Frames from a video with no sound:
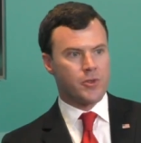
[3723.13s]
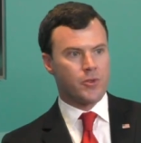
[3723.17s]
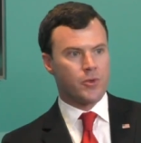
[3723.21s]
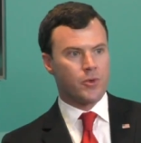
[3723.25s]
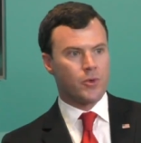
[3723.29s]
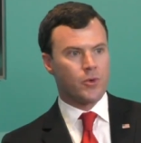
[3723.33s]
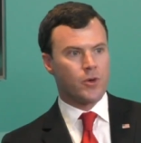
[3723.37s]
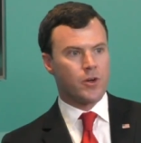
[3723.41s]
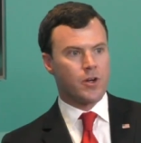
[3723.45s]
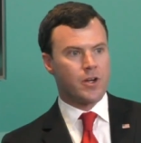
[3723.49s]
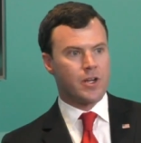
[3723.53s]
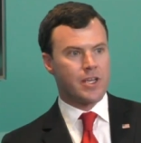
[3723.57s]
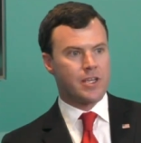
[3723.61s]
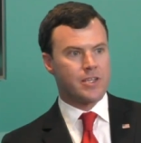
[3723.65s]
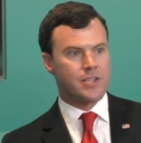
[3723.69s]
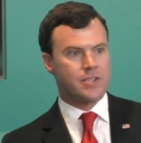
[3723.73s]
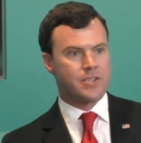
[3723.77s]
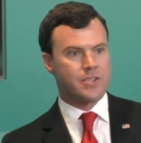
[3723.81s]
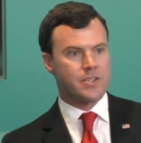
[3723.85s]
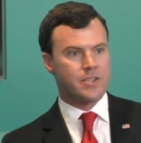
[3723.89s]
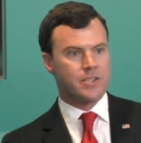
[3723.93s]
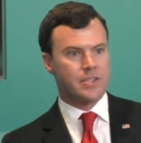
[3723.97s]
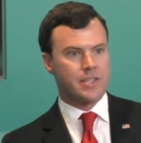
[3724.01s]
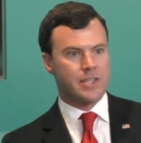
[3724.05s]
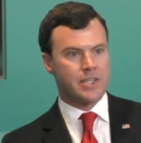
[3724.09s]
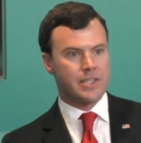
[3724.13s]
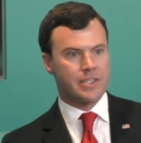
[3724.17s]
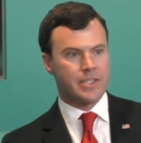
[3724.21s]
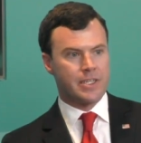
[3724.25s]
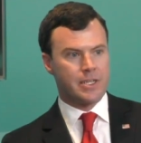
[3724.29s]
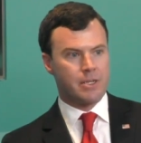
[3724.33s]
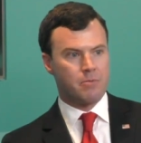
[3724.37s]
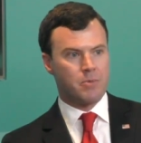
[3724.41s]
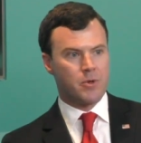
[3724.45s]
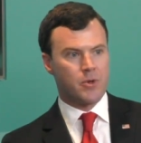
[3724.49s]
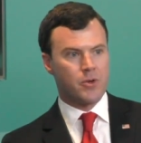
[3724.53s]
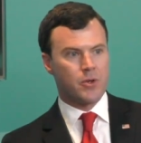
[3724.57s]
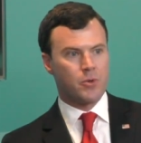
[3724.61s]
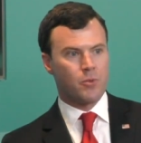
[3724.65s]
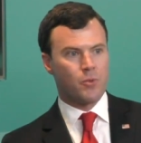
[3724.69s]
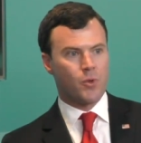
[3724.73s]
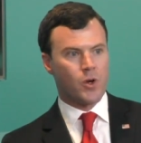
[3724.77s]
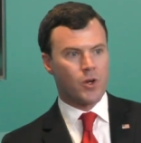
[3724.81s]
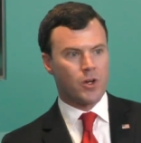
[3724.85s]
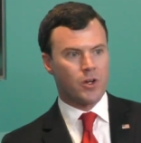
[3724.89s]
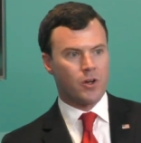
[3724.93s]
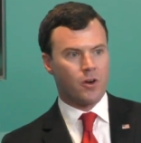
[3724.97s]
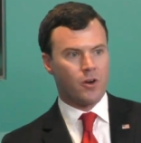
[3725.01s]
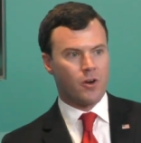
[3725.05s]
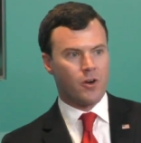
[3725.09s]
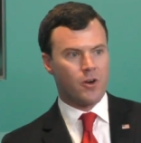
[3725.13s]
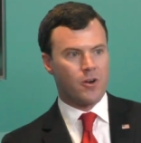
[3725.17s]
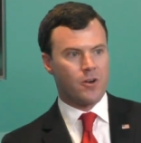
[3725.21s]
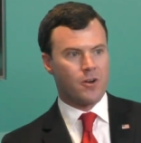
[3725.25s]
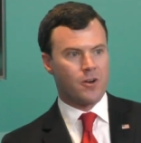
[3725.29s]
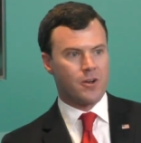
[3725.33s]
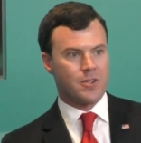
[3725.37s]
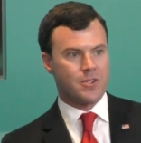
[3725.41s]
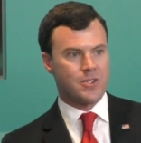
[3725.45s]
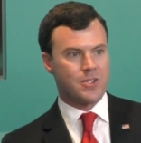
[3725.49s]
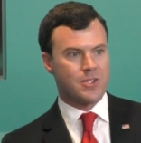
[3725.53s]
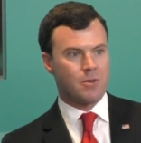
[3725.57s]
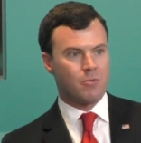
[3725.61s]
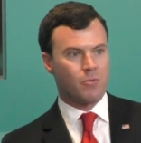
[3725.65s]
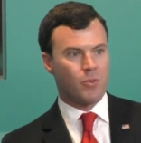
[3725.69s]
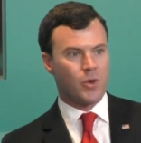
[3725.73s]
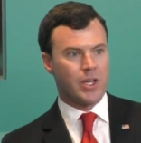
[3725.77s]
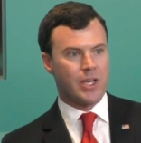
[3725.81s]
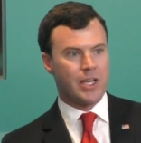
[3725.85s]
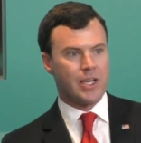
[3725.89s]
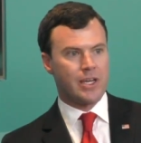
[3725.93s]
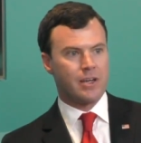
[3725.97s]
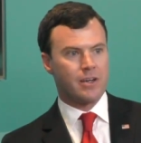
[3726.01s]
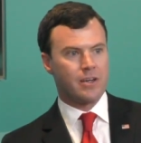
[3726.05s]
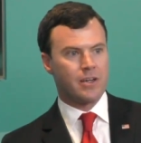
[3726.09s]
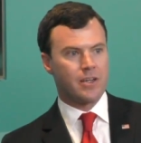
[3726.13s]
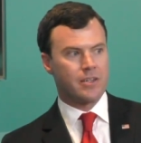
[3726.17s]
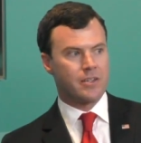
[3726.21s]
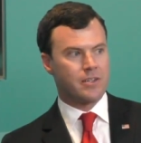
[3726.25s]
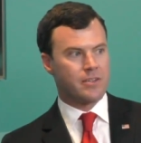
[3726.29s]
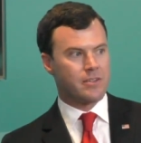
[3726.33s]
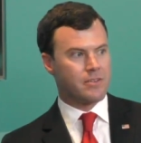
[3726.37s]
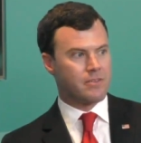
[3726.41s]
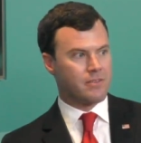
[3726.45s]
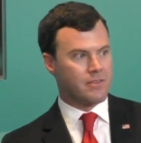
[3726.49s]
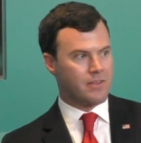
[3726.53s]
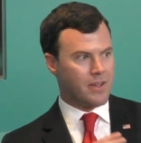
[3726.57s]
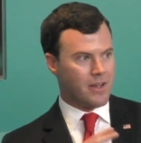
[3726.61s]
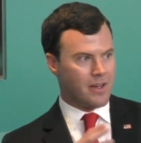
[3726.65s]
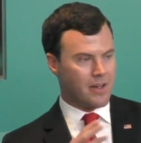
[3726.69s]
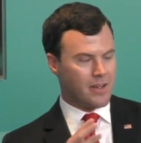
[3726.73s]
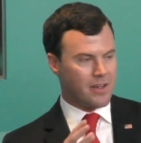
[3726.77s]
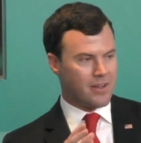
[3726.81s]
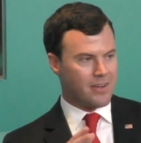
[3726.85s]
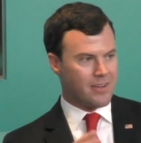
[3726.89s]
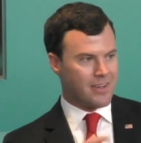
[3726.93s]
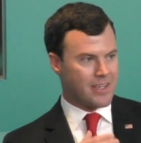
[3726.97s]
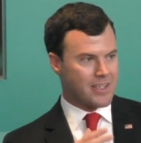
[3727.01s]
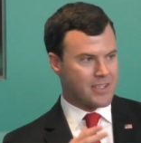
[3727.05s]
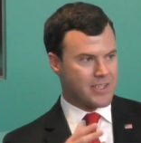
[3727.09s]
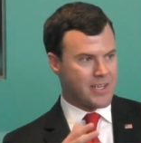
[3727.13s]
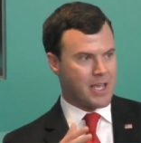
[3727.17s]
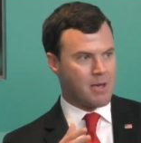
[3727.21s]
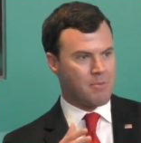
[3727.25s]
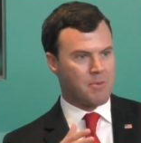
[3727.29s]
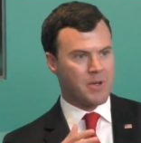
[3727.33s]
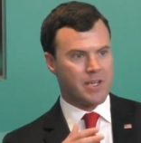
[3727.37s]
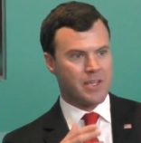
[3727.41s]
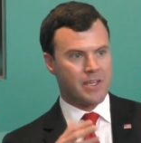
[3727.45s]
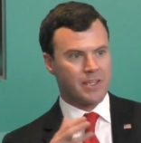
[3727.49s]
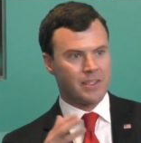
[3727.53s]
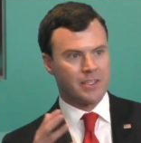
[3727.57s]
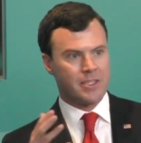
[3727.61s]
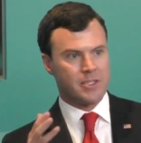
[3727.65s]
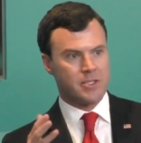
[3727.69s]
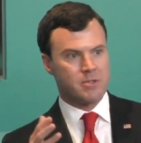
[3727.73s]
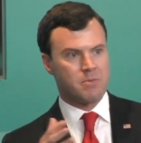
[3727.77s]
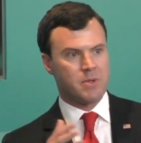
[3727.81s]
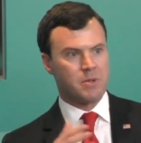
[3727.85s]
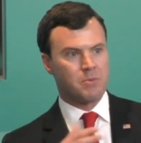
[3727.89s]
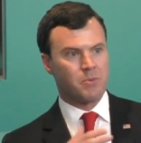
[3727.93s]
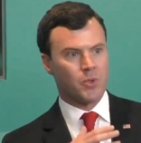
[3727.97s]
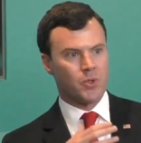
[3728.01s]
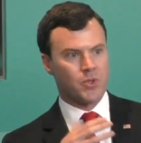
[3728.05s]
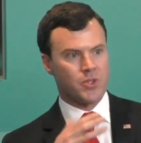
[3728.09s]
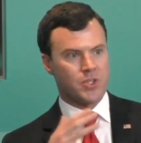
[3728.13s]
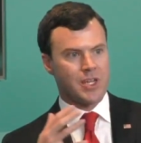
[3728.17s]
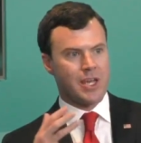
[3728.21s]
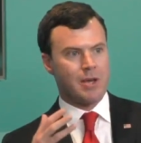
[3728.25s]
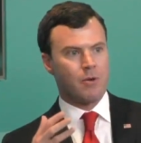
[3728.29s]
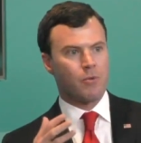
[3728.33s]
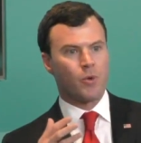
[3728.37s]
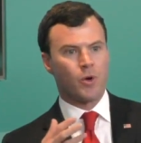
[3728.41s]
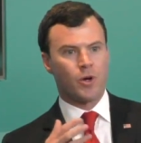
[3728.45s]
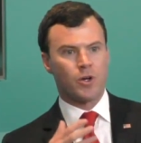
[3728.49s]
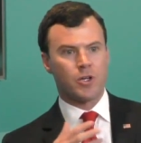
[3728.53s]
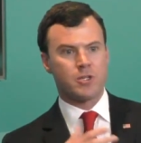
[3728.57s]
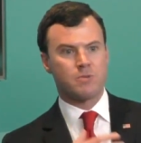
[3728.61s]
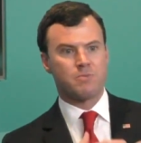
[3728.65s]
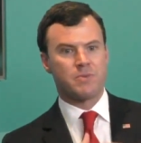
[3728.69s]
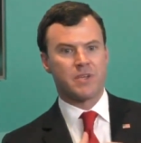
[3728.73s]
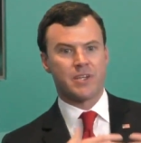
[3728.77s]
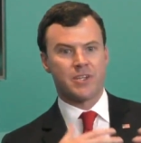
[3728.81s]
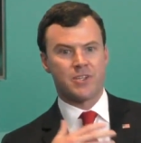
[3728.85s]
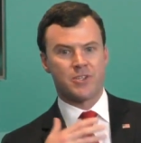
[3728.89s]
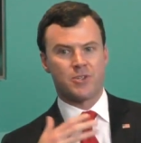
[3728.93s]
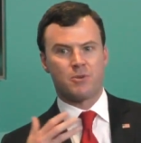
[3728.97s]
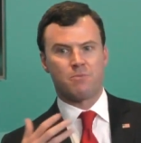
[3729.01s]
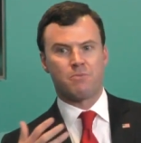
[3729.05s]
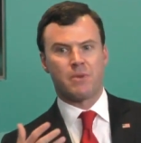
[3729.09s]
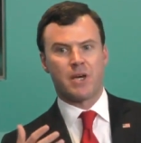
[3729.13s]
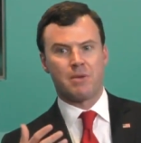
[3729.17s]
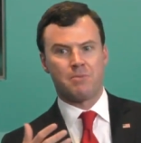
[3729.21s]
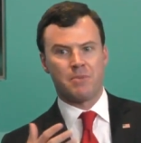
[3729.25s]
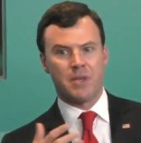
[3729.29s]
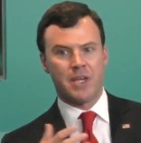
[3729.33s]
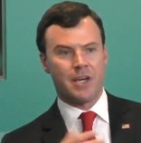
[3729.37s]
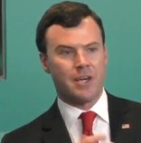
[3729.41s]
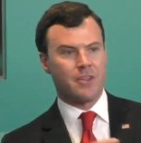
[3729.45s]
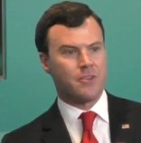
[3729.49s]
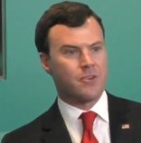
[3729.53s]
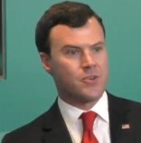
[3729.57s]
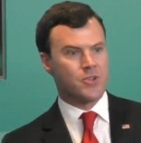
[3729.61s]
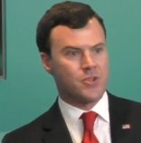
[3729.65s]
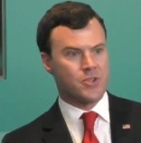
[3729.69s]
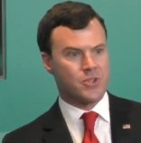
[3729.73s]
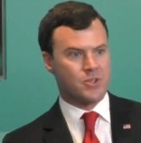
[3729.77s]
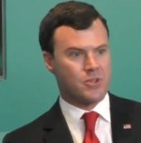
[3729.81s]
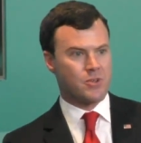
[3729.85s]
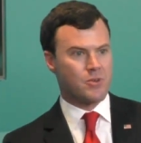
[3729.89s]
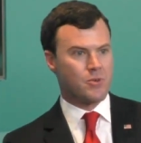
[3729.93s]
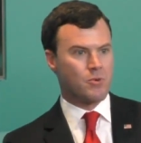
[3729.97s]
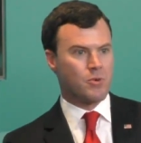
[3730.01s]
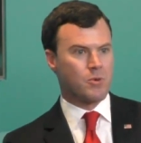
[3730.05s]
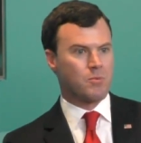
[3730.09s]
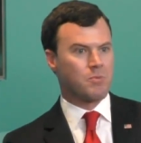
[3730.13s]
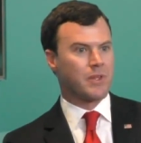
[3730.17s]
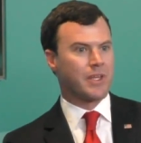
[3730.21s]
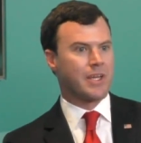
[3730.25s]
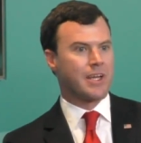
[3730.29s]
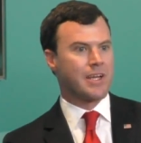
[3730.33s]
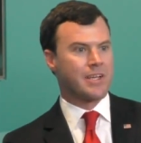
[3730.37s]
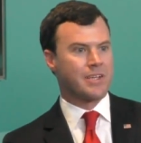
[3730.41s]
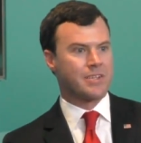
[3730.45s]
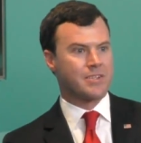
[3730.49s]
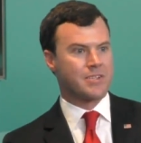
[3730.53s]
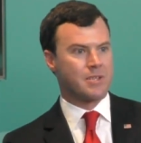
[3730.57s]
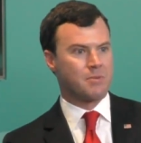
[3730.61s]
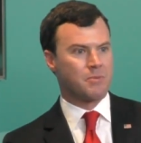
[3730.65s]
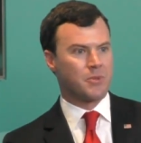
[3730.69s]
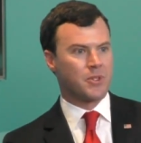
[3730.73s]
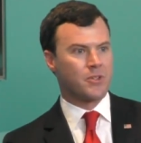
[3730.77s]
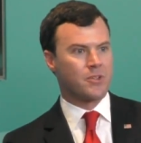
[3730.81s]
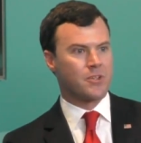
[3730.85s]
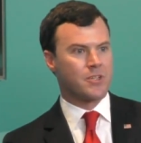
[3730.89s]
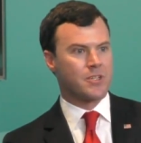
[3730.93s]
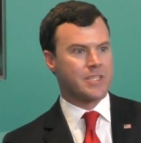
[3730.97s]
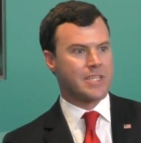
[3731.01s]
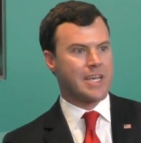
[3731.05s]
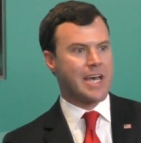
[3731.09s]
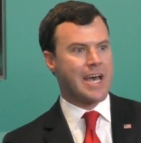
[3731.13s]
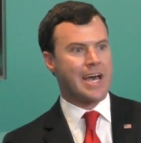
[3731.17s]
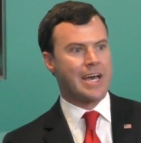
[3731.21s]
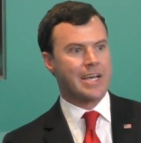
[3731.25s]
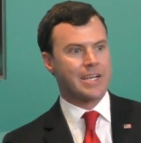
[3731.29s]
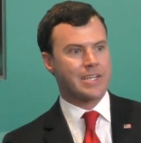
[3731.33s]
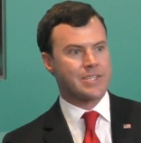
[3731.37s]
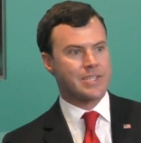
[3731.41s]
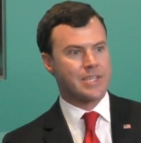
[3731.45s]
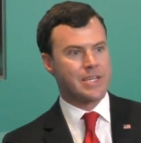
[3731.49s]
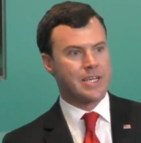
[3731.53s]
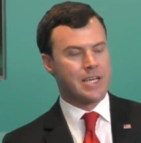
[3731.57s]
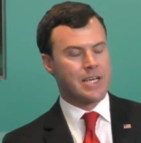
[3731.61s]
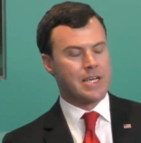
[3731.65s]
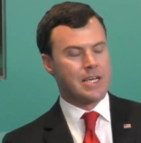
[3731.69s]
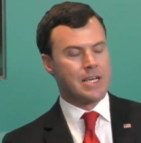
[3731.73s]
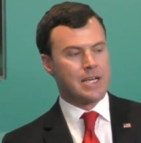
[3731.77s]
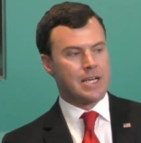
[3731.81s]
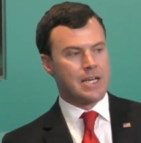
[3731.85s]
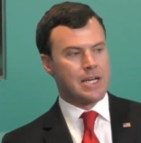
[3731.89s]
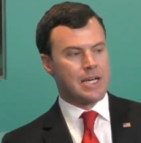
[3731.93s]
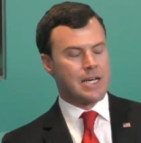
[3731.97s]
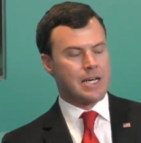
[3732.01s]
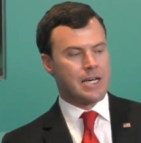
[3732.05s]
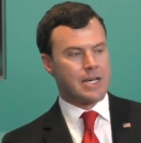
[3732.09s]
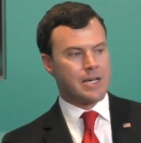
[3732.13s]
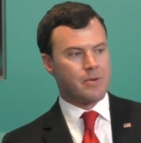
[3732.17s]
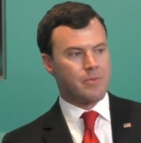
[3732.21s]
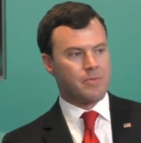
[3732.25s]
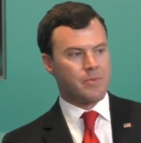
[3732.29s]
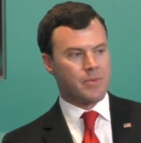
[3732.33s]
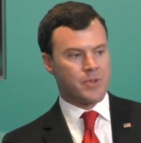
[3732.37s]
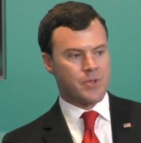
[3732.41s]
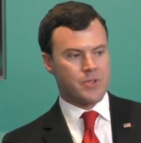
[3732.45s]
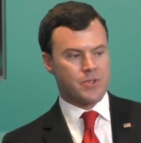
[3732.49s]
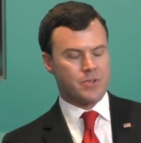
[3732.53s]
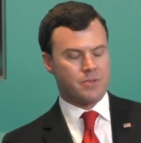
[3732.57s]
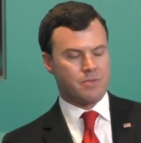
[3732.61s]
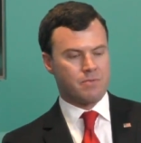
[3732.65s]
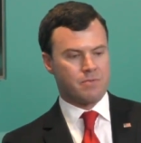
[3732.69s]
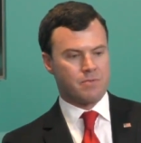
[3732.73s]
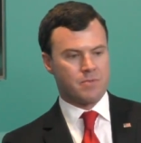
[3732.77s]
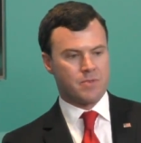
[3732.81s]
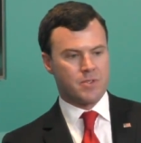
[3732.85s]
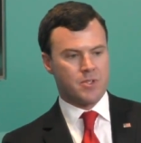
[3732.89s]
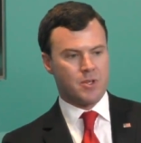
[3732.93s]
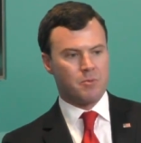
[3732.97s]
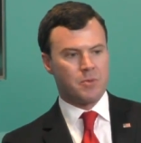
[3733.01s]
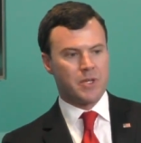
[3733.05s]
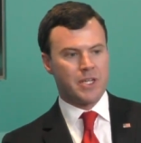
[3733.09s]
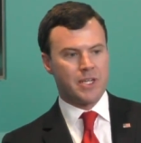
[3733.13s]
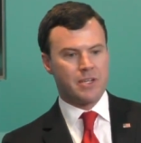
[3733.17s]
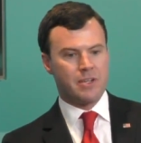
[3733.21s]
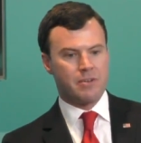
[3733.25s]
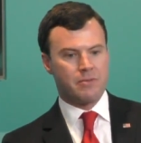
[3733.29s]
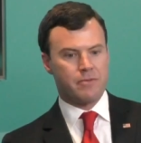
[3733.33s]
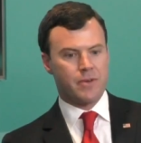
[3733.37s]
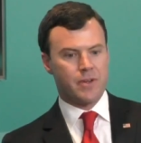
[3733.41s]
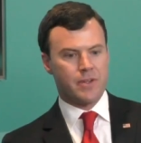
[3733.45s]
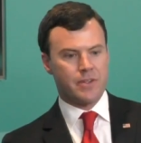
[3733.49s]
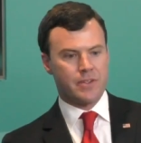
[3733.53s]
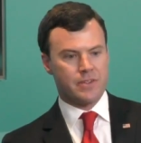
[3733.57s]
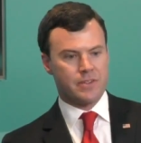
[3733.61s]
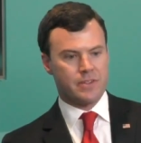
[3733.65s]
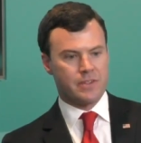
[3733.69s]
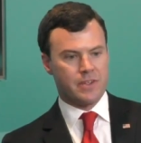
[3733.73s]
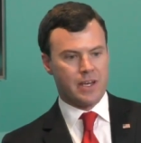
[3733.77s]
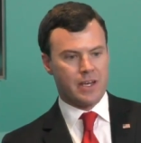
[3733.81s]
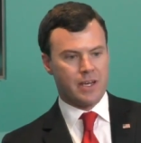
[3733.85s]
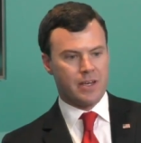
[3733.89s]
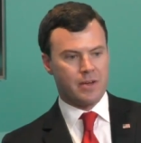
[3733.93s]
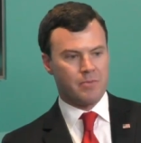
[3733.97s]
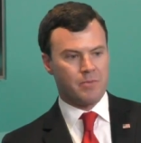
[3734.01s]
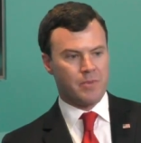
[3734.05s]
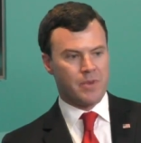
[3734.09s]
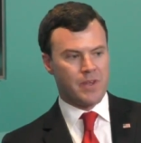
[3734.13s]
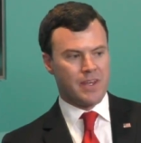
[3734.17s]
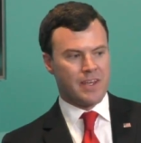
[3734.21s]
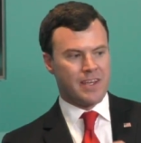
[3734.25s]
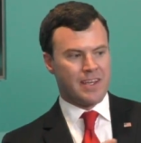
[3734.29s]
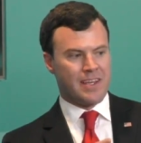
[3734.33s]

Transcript: authorities to dig deeper, to work harder in some way on on examining these people's networks because there might be others who are planning similar attacks. Um, there's so many different um,